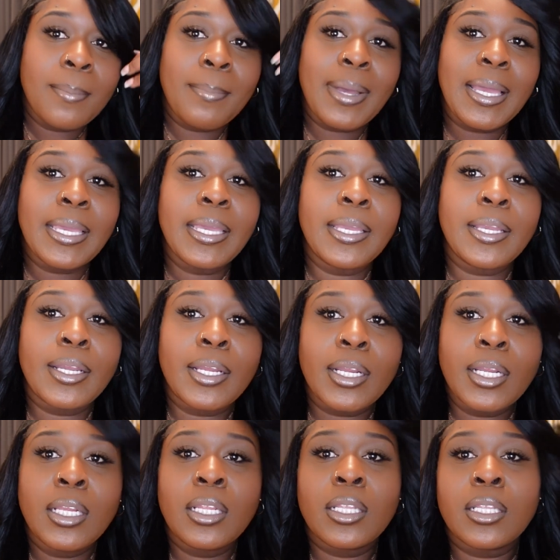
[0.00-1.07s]
my
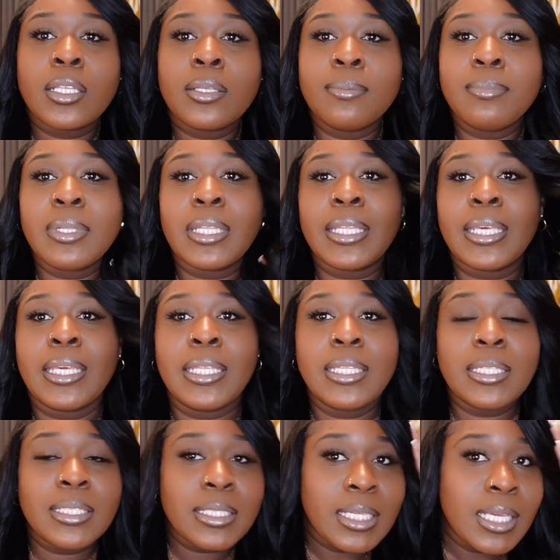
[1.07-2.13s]
hair
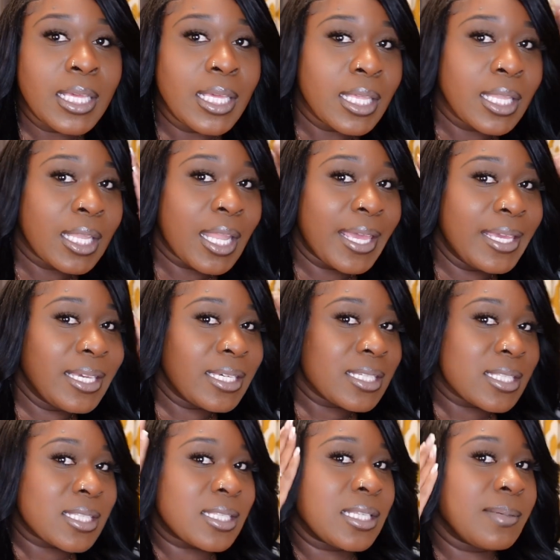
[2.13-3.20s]
blend like
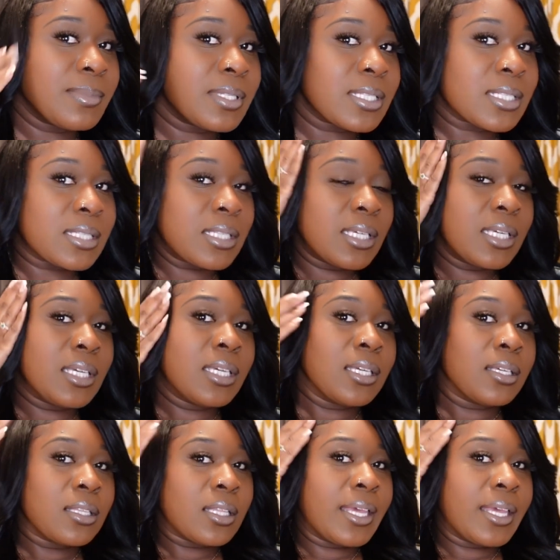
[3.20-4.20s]
seamlessly.